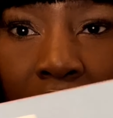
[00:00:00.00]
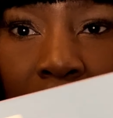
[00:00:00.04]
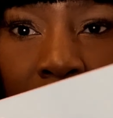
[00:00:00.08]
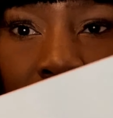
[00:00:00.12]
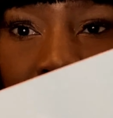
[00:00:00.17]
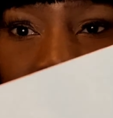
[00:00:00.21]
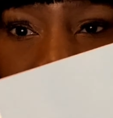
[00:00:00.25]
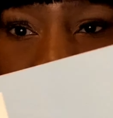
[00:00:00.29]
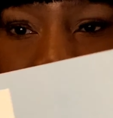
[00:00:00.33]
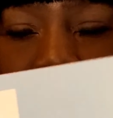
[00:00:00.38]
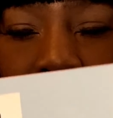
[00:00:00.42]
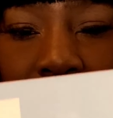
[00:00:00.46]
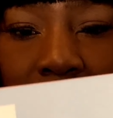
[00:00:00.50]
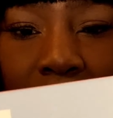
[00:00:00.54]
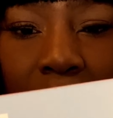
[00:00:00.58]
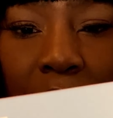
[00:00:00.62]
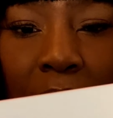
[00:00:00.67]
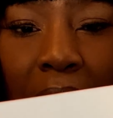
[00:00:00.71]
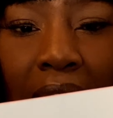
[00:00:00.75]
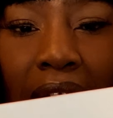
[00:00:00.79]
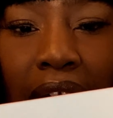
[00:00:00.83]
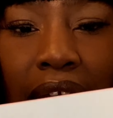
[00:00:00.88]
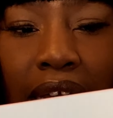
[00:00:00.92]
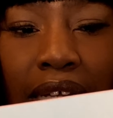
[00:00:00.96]
This is the
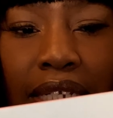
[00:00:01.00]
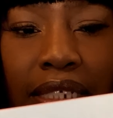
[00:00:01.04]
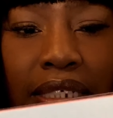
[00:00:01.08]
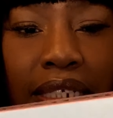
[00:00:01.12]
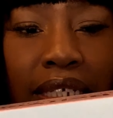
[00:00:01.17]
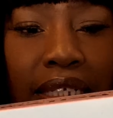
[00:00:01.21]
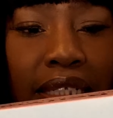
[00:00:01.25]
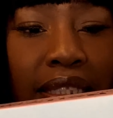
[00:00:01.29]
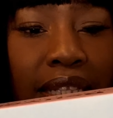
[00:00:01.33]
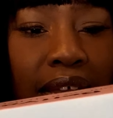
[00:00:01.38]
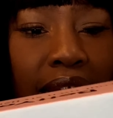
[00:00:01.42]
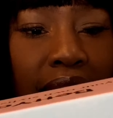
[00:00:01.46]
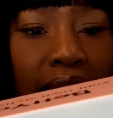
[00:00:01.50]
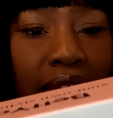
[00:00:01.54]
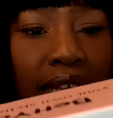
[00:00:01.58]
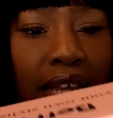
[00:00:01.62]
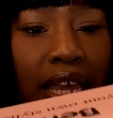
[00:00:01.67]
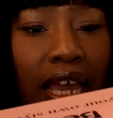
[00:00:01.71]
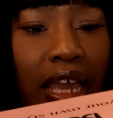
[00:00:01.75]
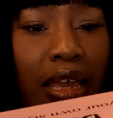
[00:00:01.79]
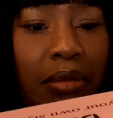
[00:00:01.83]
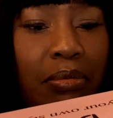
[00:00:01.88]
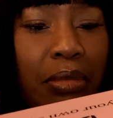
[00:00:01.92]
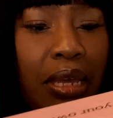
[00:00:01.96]
packaging that it
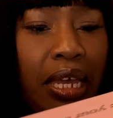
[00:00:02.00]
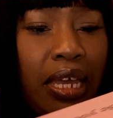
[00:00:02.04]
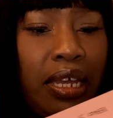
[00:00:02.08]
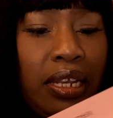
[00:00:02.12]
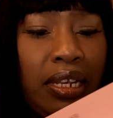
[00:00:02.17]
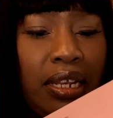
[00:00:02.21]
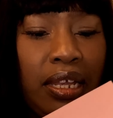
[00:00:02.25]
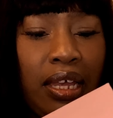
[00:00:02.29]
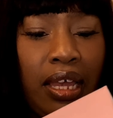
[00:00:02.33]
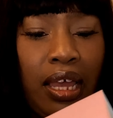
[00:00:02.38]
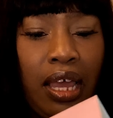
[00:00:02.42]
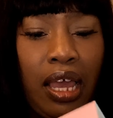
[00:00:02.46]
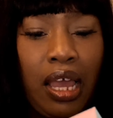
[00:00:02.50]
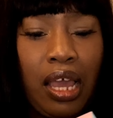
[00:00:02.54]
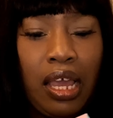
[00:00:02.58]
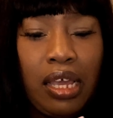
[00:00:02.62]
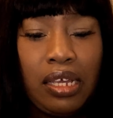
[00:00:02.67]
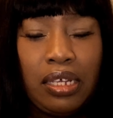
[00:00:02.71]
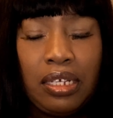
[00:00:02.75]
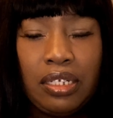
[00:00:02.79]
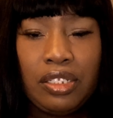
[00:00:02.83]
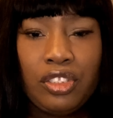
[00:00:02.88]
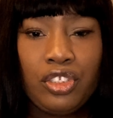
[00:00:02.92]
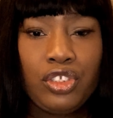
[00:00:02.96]
came in.
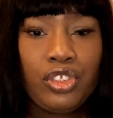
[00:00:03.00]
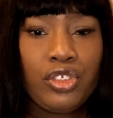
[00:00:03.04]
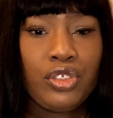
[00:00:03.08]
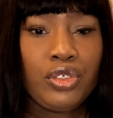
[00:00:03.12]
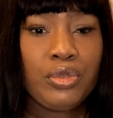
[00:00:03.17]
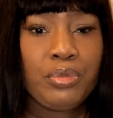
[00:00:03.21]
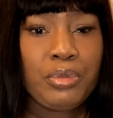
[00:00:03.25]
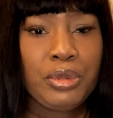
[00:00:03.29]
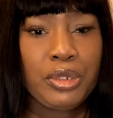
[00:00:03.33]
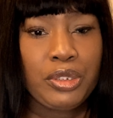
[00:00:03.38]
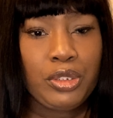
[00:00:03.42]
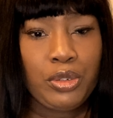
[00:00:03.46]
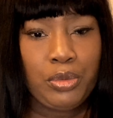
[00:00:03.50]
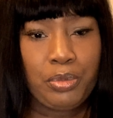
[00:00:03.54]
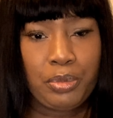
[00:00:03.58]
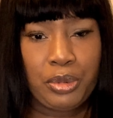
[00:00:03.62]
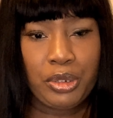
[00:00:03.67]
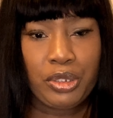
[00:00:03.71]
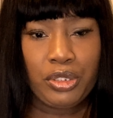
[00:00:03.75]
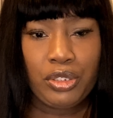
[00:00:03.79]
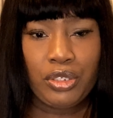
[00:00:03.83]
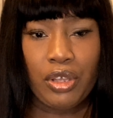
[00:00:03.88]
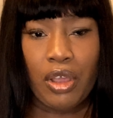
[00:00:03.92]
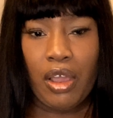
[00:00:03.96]
It's super duper
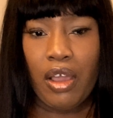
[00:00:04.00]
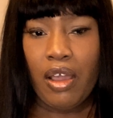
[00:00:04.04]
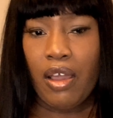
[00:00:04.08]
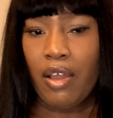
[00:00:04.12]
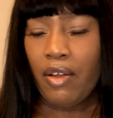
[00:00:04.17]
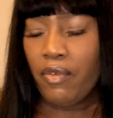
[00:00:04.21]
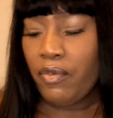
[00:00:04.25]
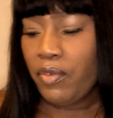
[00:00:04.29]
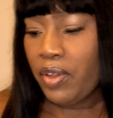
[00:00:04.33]
soft.